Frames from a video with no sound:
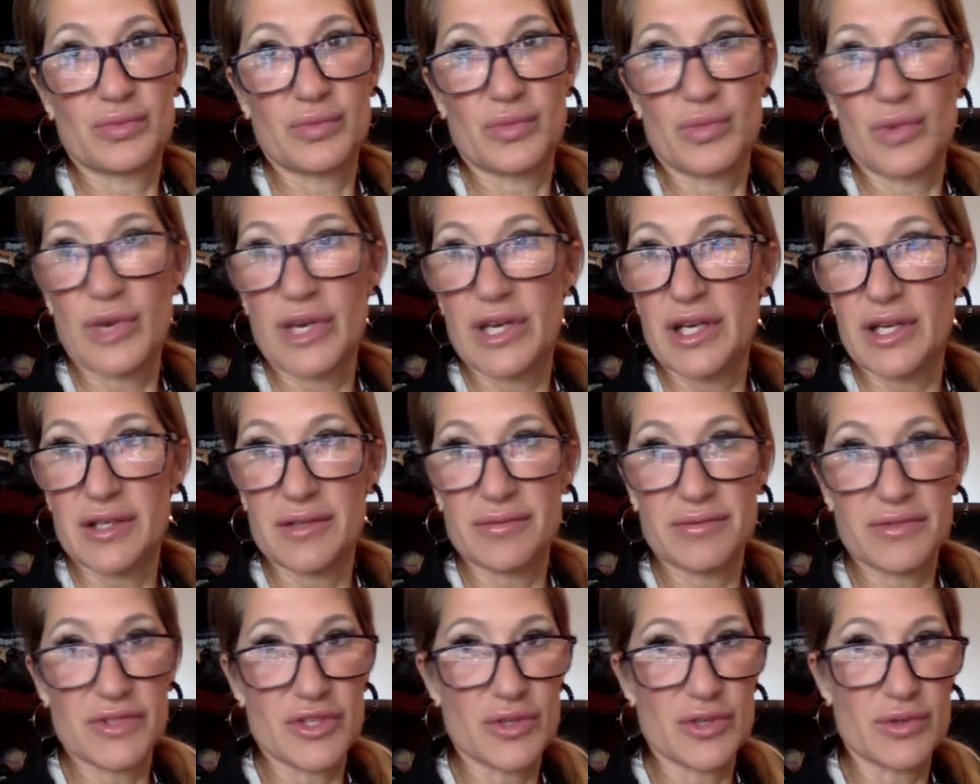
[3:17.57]

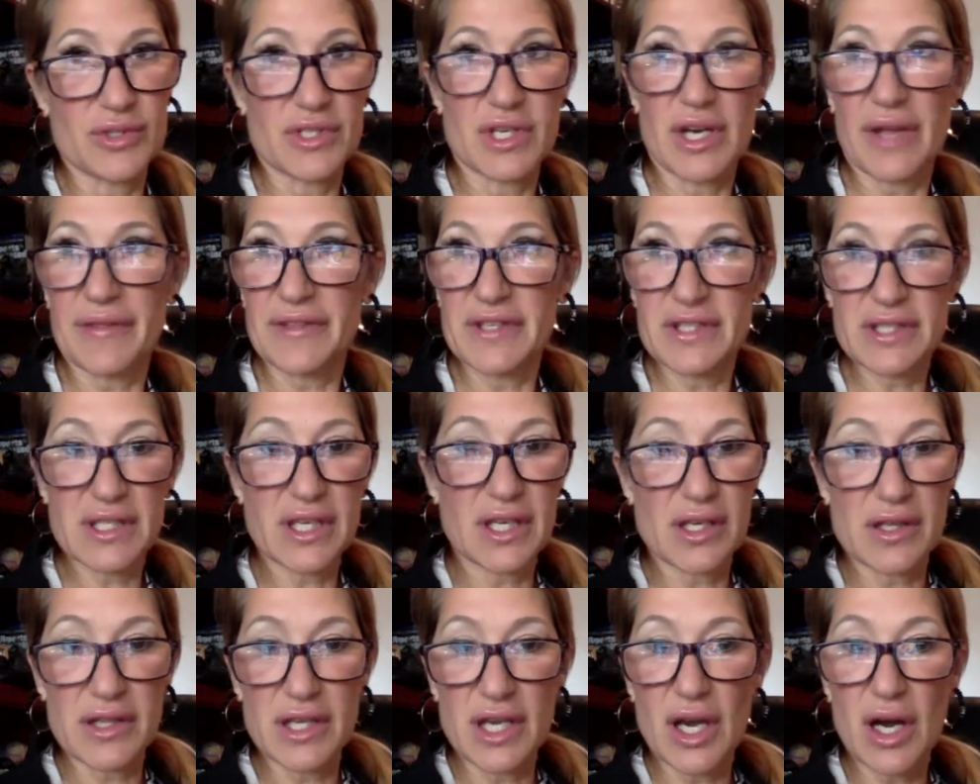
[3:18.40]
we use it on the
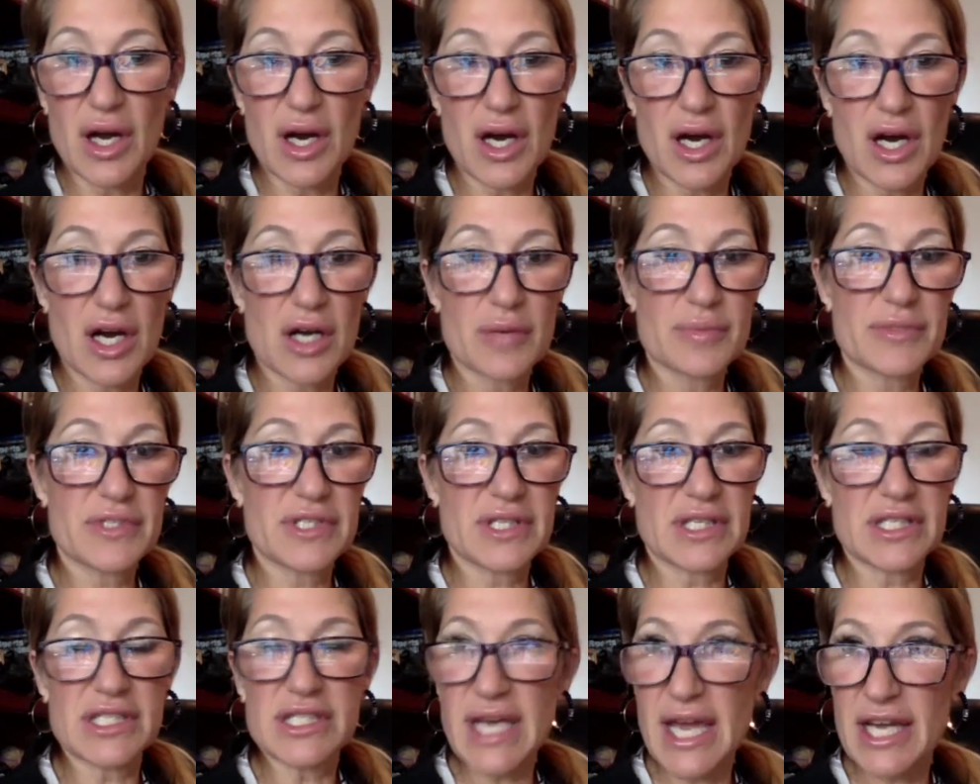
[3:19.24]
skin of the arms,
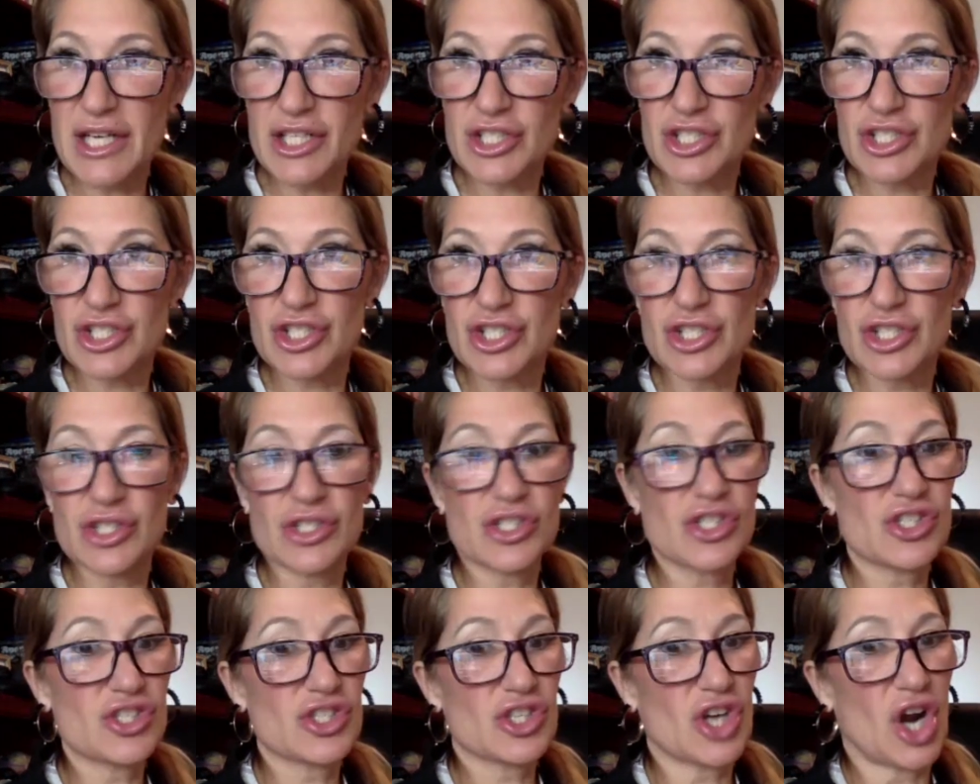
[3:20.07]
the texture,
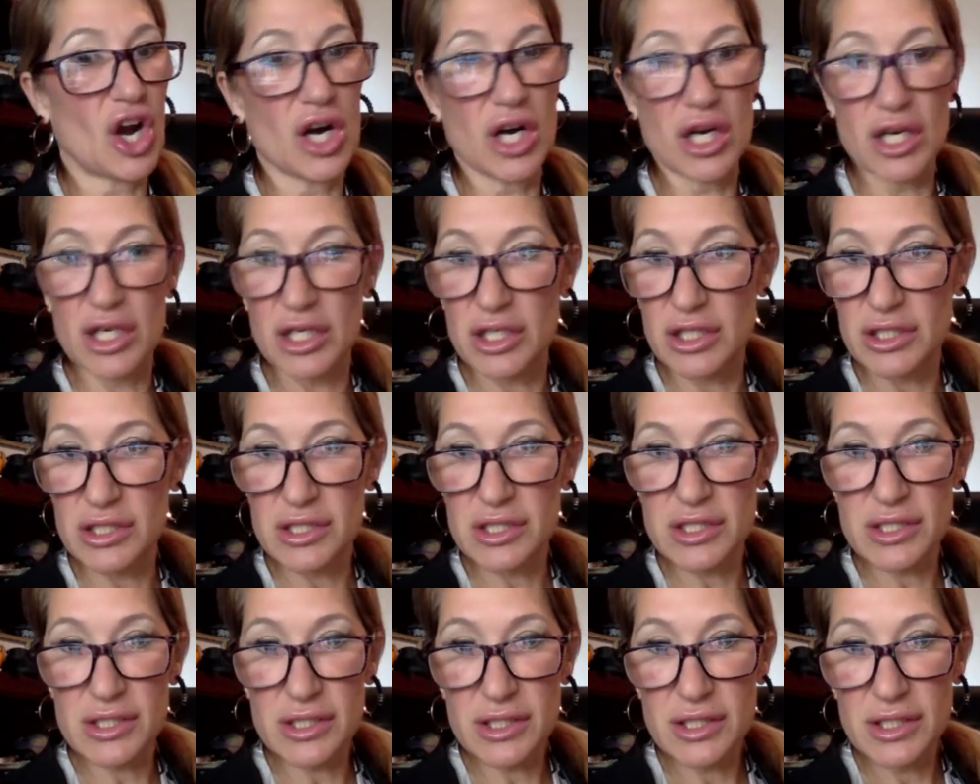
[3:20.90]

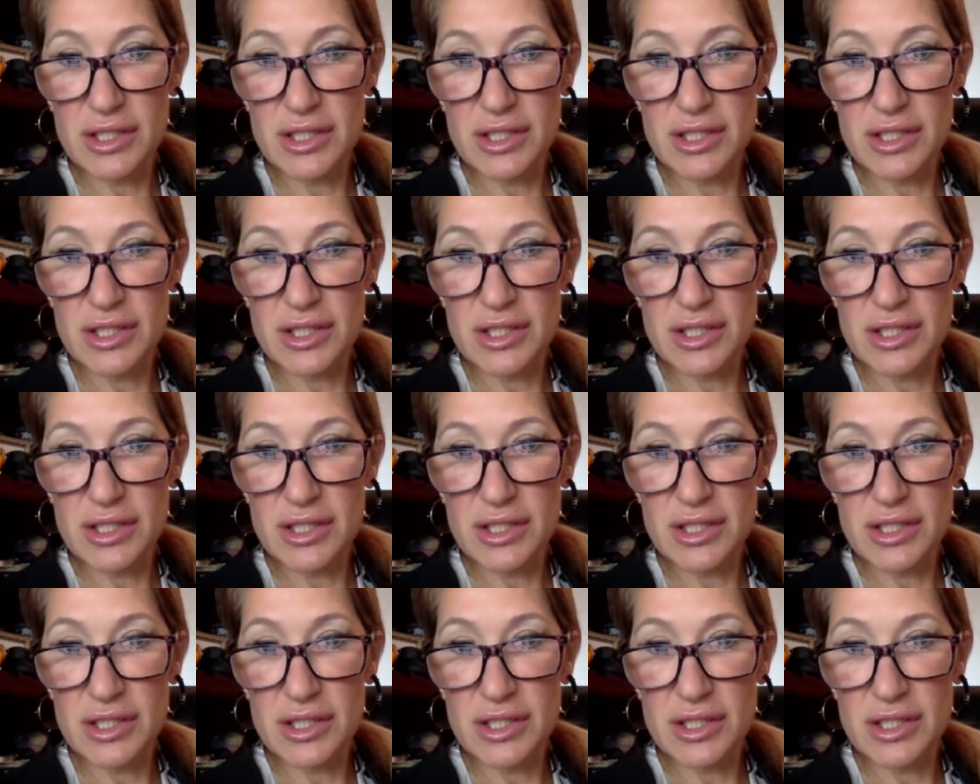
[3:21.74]
scars.